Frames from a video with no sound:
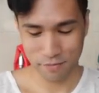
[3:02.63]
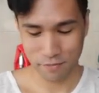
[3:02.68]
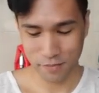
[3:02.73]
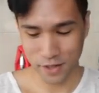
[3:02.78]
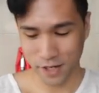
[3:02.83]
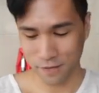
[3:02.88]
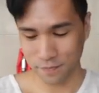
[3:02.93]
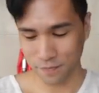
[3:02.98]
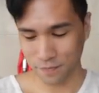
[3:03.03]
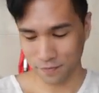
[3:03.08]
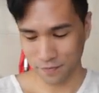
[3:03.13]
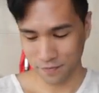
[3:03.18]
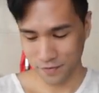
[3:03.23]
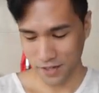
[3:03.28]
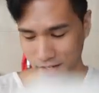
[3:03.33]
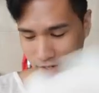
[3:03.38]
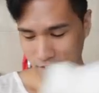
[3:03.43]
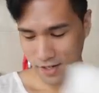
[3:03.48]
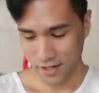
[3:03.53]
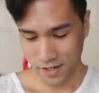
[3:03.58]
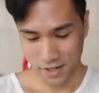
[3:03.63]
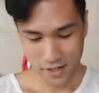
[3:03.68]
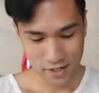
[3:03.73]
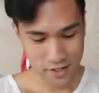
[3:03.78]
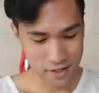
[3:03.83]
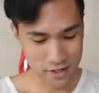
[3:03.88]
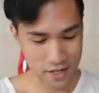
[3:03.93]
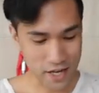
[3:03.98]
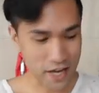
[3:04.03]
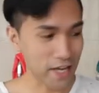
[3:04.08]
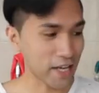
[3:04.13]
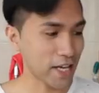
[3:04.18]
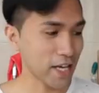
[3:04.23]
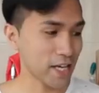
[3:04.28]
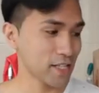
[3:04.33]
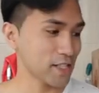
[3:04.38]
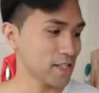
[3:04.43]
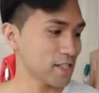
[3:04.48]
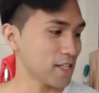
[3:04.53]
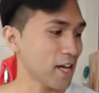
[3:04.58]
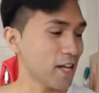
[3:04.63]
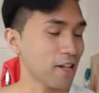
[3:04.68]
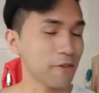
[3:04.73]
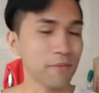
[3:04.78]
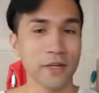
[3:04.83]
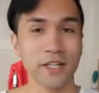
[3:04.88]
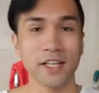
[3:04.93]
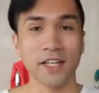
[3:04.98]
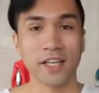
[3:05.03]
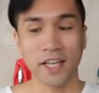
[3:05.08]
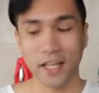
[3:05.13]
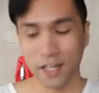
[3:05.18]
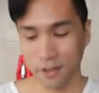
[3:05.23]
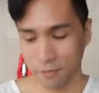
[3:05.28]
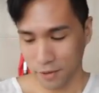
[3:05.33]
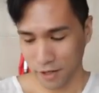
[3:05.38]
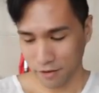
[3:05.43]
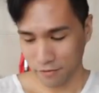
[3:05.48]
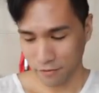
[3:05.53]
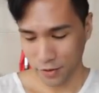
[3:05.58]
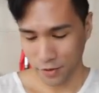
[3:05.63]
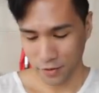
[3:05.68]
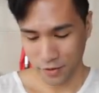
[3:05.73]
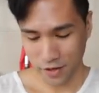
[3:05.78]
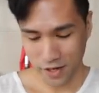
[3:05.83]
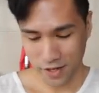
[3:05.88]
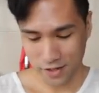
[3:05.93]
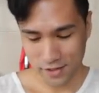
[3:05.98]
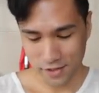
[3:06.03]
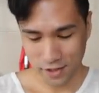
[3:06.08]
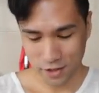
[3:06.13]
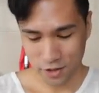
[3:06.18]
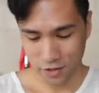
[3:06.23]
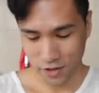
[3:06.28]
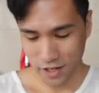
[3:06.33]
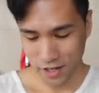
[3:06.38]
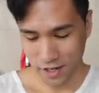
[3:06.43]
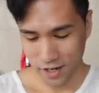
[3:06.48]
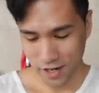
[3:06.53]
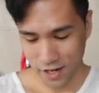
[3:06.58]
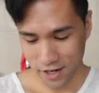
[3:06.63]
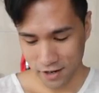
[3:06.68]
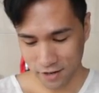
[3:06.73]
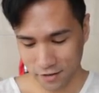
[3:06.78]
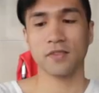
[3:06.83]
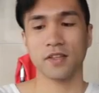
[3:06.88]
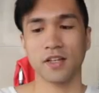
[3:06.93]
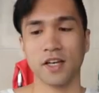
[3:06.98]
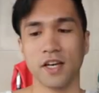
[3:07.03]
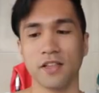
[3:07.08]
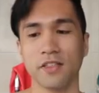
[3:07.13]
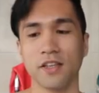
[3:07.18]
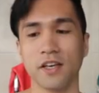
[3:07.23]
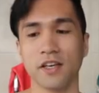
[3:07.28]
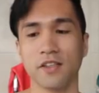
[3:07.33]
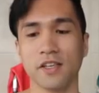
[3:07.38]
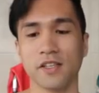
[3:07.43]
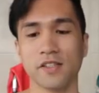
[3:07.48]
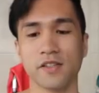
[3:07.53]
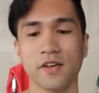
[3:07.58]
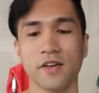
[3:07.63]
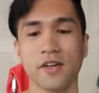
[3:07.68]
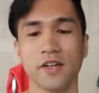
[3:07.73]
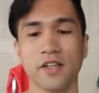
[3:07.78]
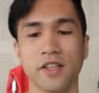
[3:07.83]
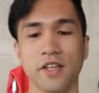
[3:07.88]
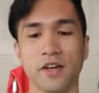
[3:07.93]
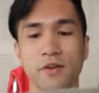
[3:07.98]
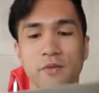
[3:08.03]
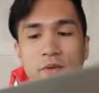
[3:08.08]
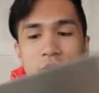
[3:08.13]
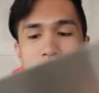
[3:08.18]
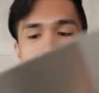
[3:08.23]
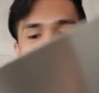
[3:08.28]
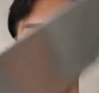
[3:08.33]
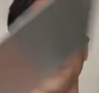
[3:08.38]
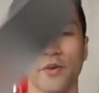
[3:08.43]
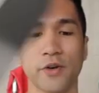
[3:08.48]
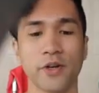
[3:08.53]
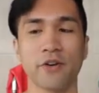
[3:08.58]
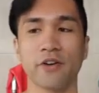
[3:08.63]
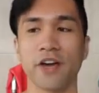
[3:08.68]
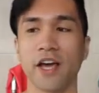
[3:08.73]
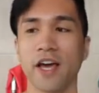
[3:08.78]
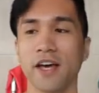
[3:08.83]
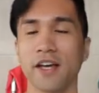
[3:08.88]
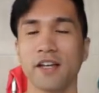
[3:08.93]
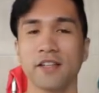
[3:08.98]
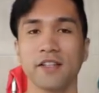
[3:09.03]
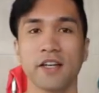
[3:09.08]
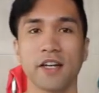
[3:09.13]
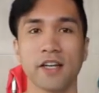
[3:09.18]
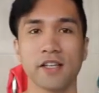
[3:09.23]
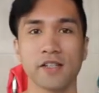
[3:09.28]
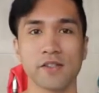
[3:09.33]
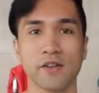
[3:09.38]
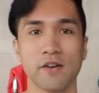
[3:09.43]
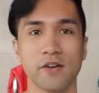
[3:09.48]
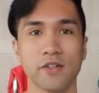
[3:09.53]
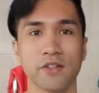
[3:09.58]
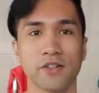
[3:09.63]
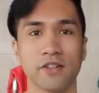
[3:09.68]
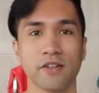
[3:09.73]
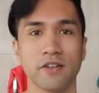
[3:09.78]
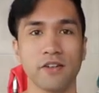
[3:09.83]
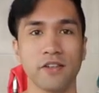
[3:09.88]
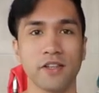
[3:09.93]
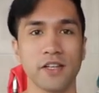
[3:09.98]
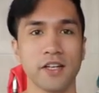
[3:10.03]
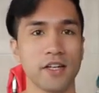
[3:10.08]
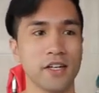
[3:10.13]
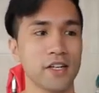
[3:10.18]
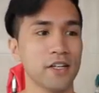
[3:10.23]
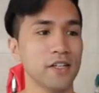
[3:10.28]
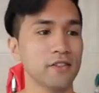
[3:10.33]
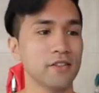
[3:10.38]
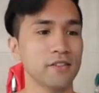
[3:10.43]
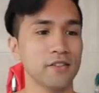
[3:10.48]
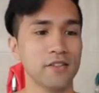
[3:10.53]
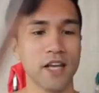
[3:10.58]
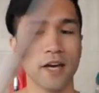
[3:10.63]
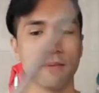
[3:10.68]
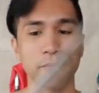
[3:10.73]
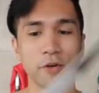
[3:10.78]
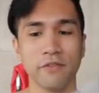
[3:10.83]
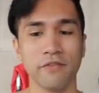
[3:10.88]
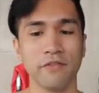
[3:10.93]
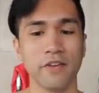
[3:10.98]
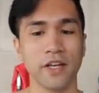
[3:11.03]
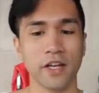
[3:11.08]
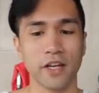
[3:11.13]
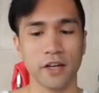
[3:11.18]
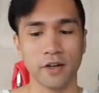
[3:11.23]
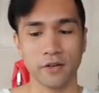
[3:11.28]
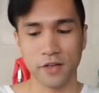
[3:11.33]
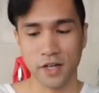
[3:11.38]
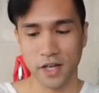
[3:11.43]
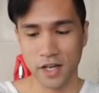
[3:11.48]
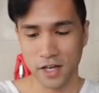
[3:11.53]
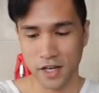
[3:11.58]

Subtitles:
But I guess I'll be the guinea pig for you guys. I'll try that out. I think these are the ones for your hand that I saw on the demo video.